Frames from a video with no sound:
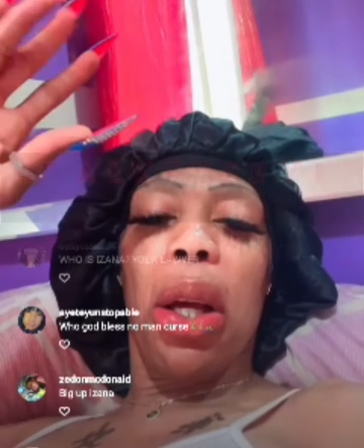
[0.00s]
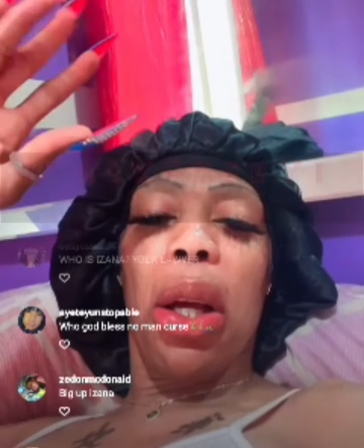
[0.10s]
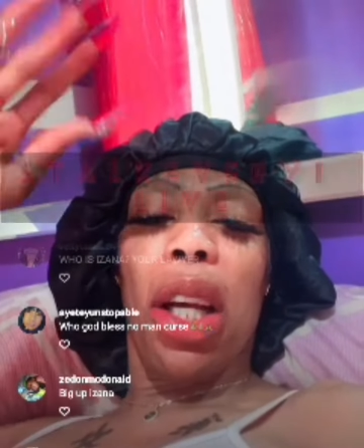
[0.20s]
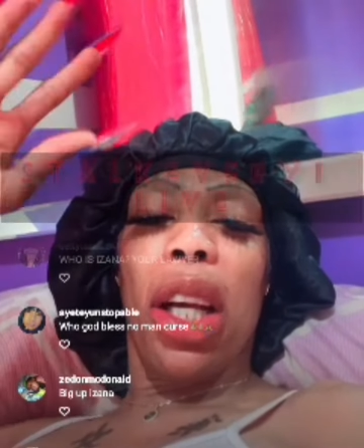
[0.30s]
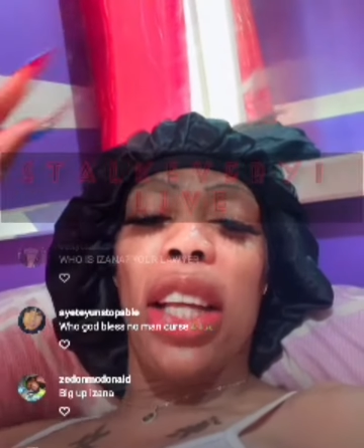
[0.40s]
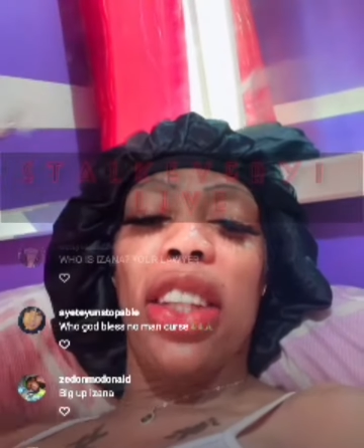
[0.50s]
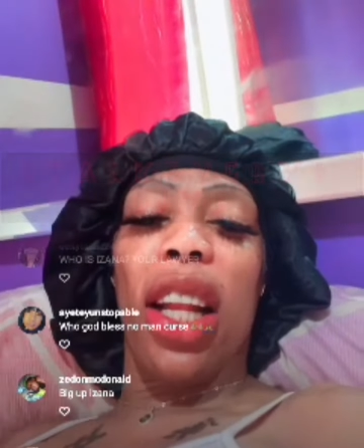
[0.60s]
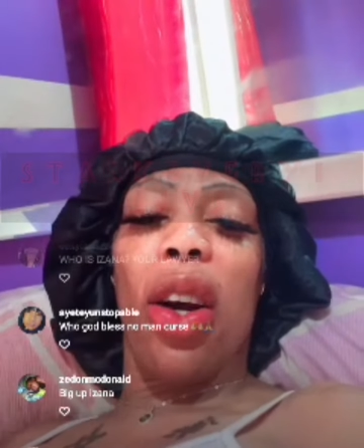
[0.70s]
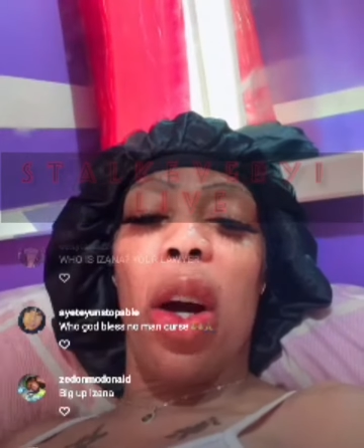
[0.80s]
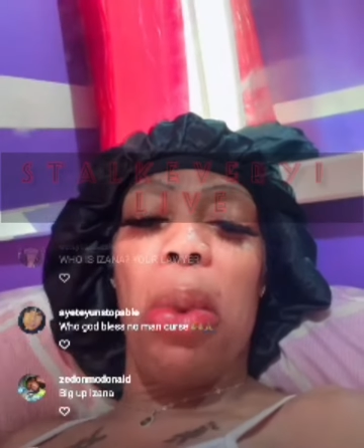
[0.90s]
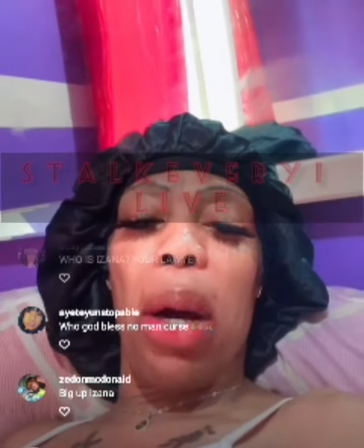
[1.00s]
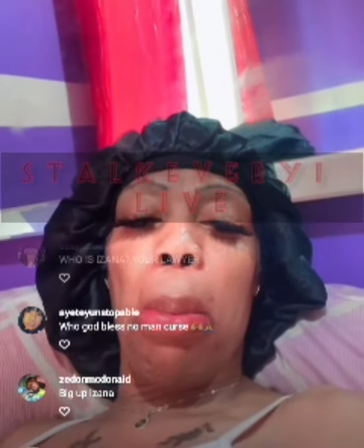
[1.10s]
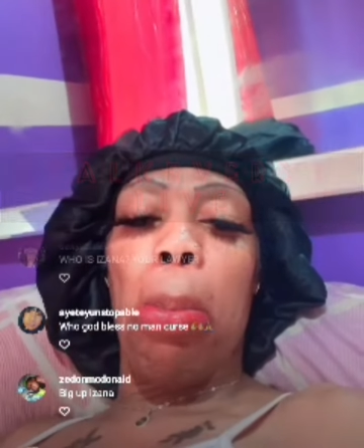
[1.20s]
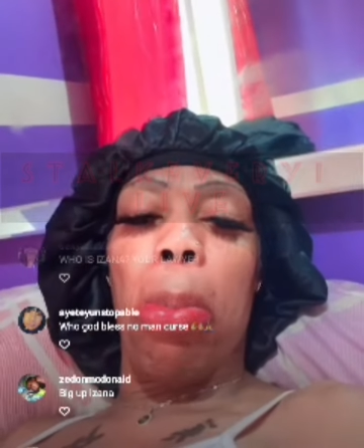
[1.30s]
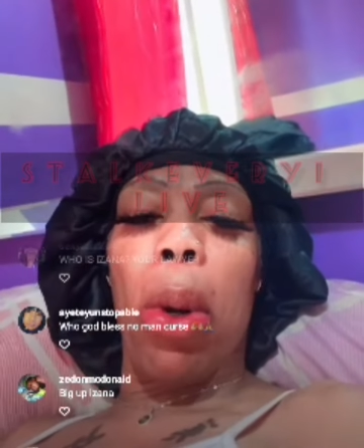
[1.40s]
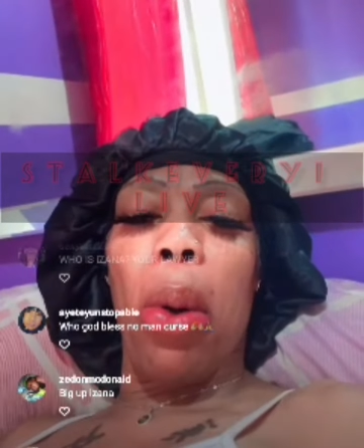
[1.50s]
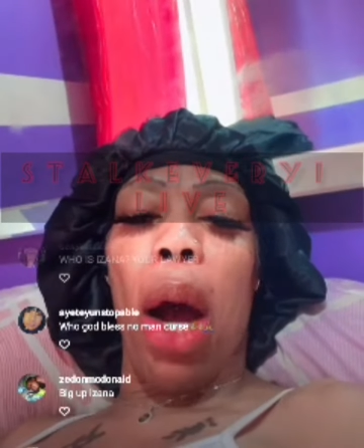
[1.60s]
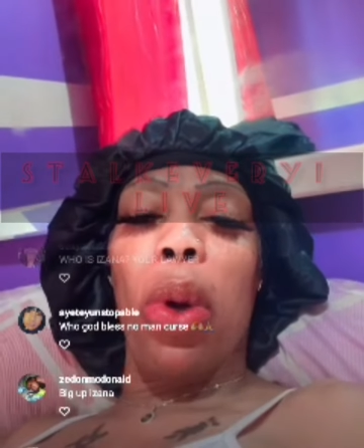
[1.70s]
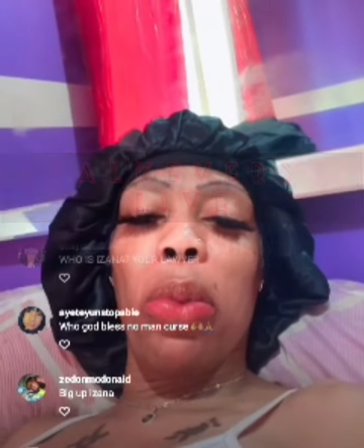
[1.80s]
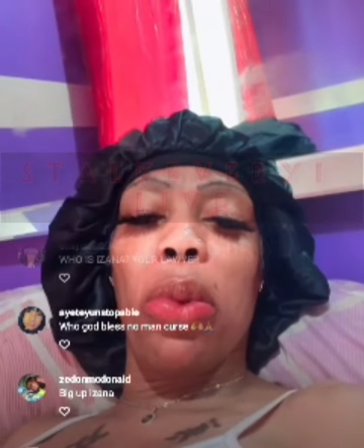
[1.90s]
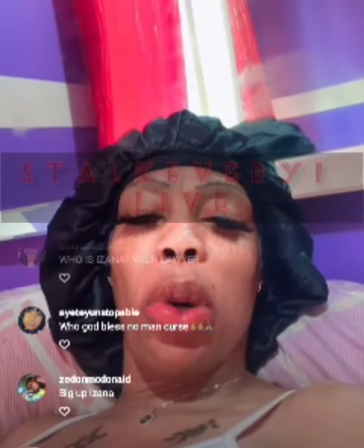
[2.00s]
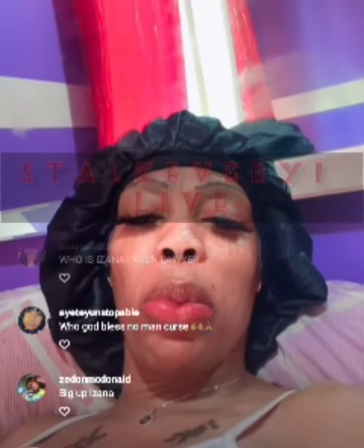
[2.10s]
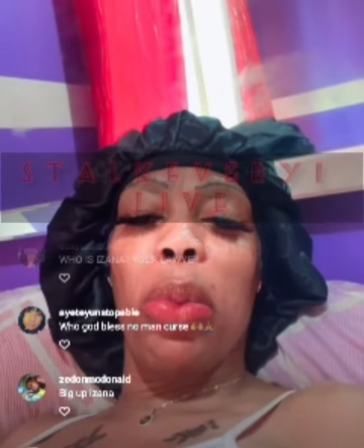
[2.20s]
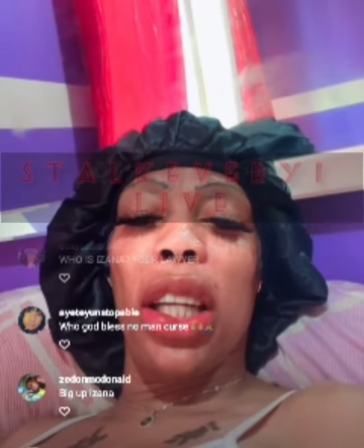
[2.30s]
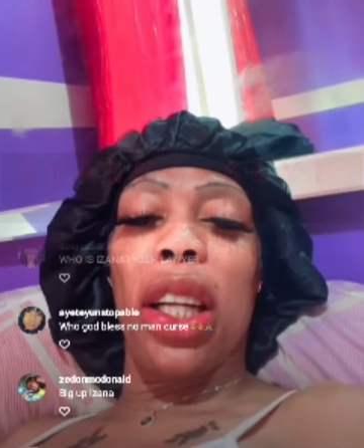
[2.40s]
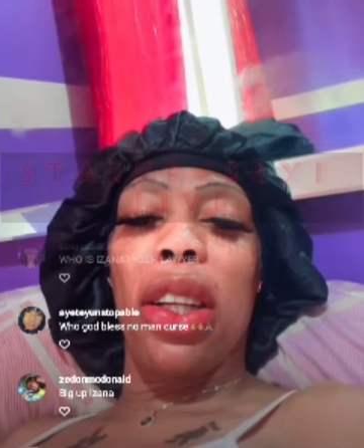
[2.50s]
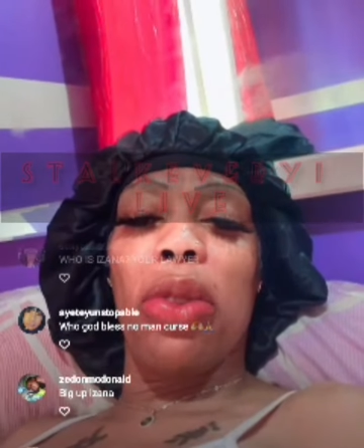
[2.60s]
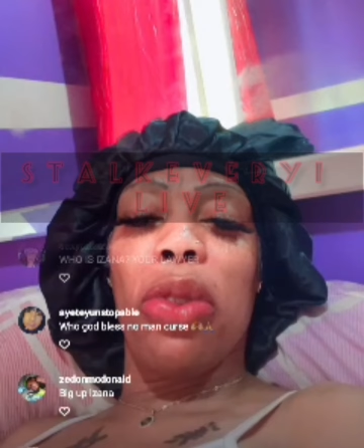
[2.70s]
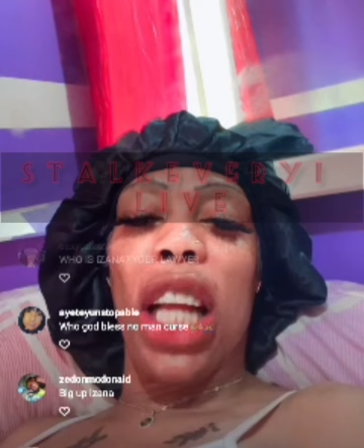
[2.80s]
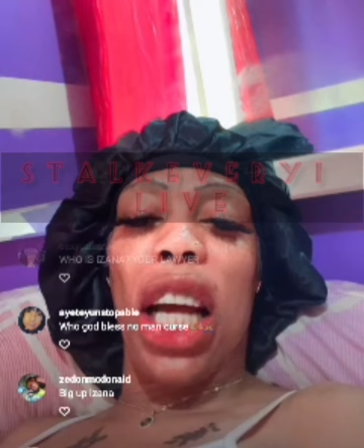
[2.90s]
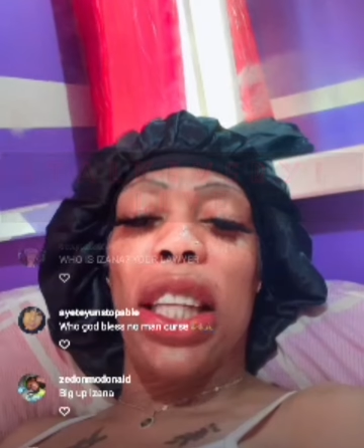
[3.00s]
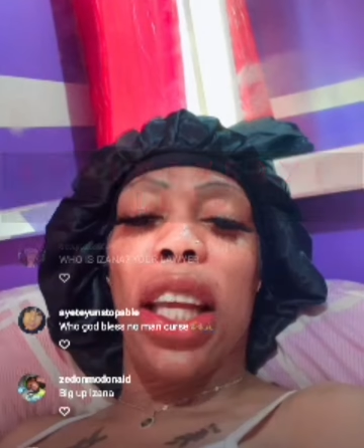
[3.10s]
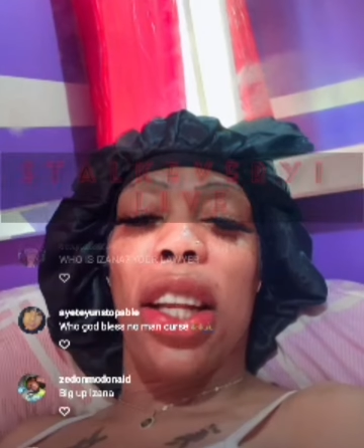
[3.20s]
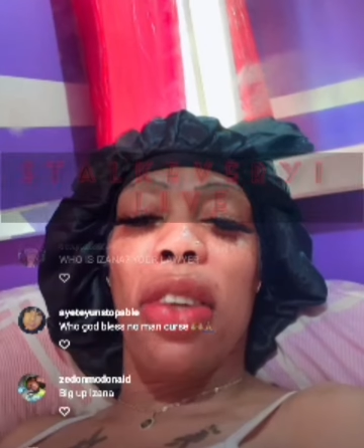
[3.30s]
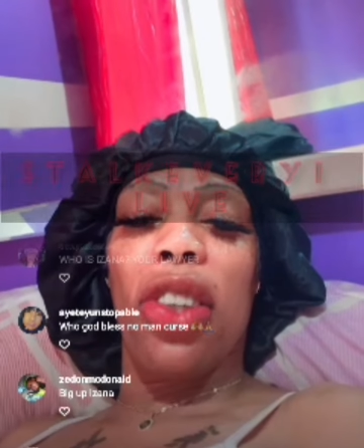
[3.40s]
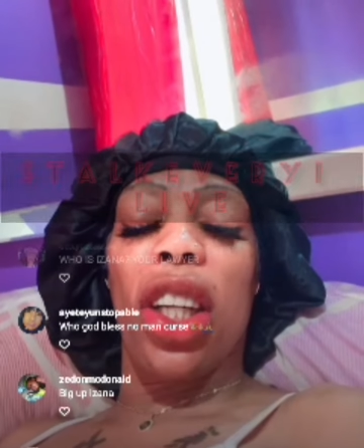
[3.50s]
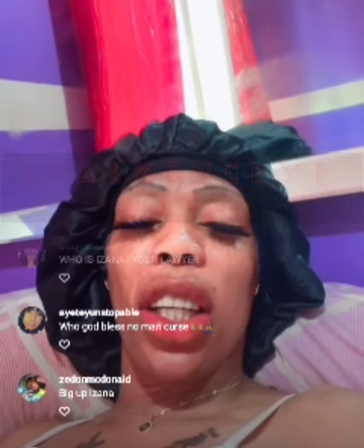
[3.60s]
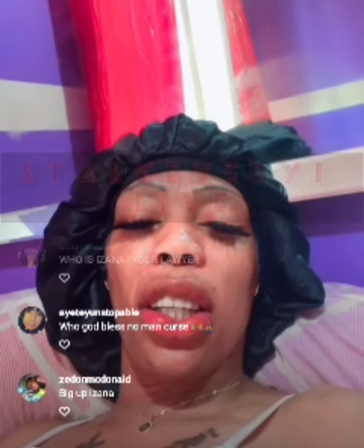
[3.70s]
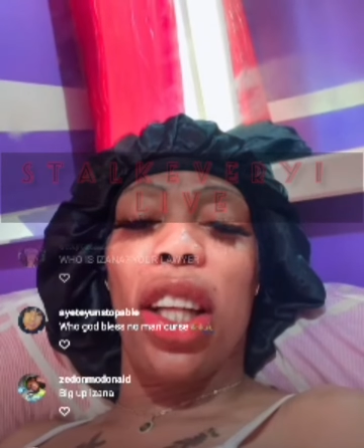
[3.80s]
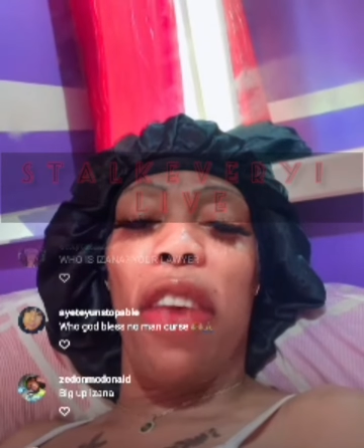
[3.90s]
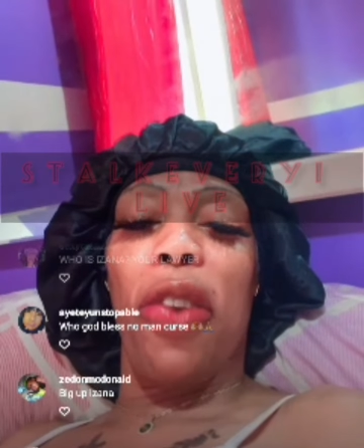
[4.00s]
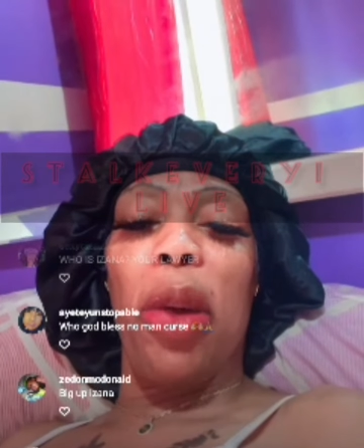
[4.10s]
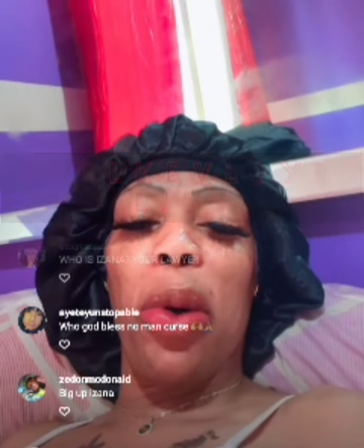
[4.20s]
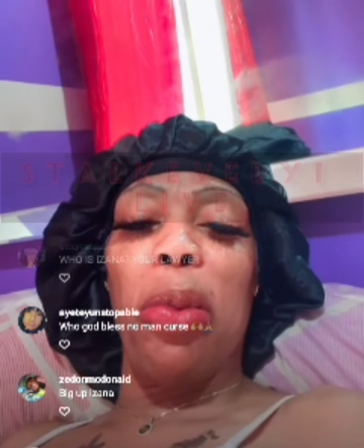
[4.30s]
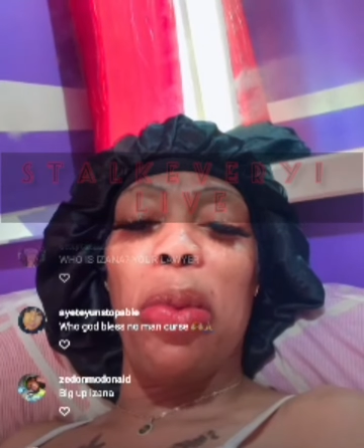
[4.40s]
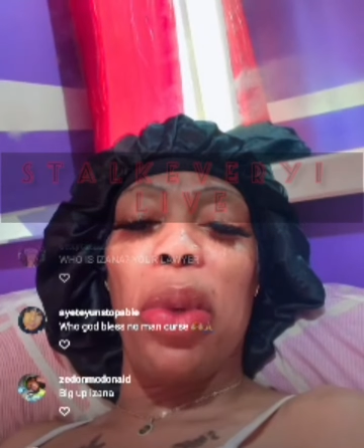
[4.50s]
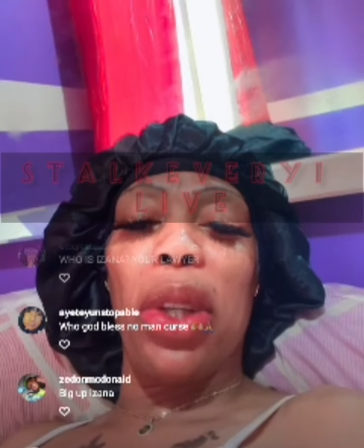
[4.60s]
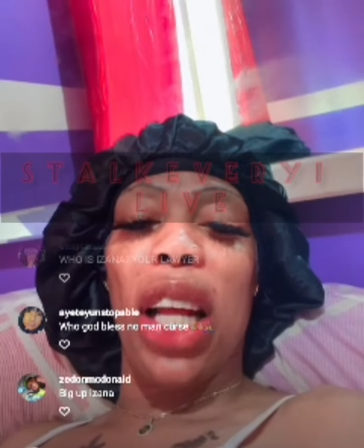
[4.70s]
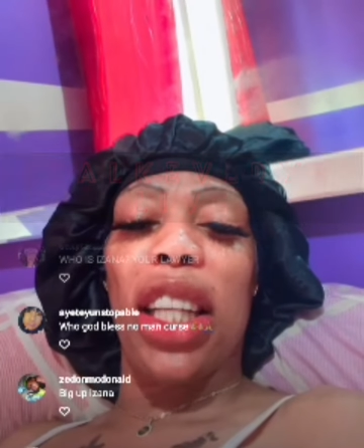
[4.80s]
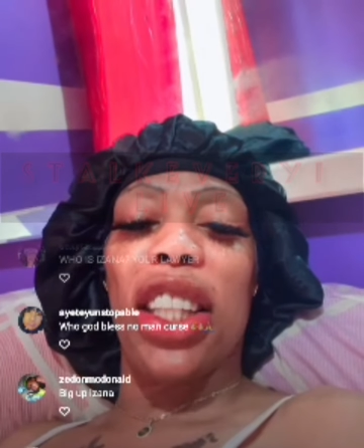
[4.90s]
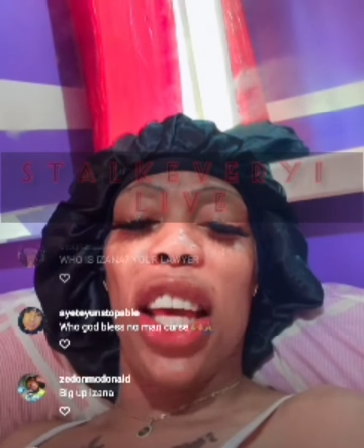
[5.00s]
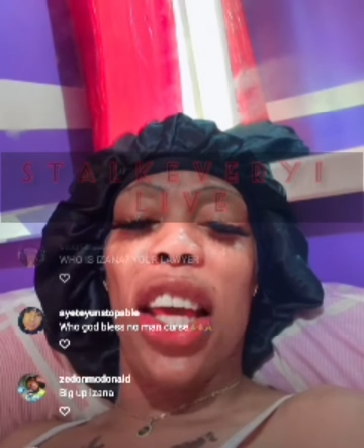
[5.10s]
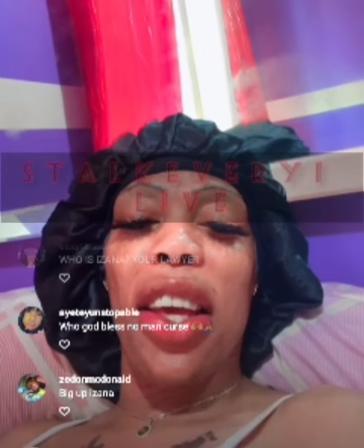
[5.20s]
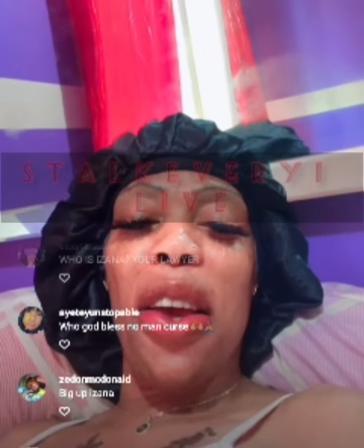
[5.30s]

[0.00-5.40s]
Cause Izana come on, I went when we get the when data carry the, the, the, envelope come give me data say,